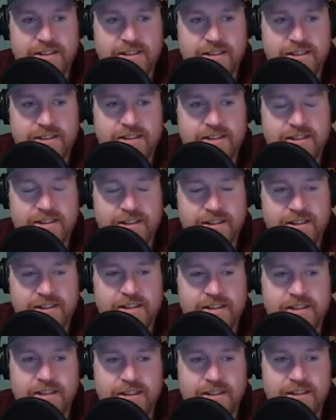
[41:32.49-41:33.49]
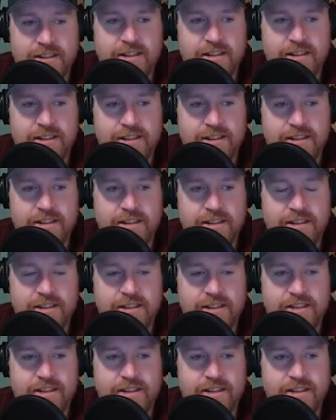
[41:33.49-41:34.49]

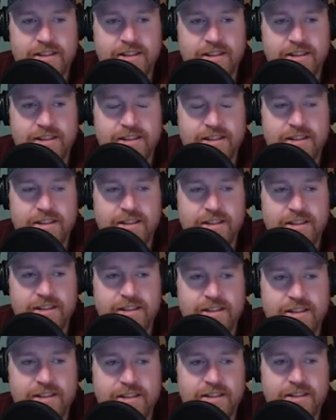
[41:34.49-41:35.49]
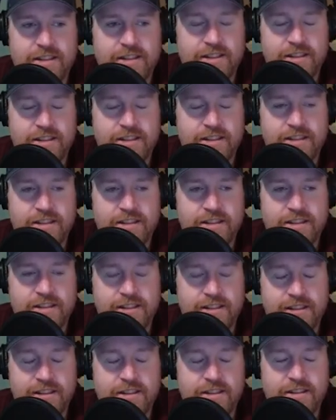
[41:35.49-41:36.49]

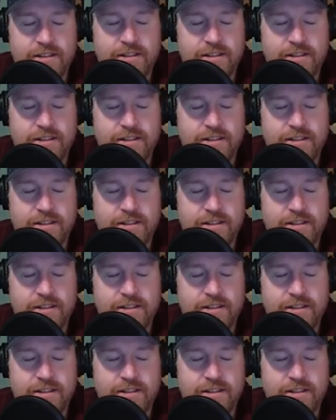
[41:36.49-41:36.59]
No words are spoken by the person on screen.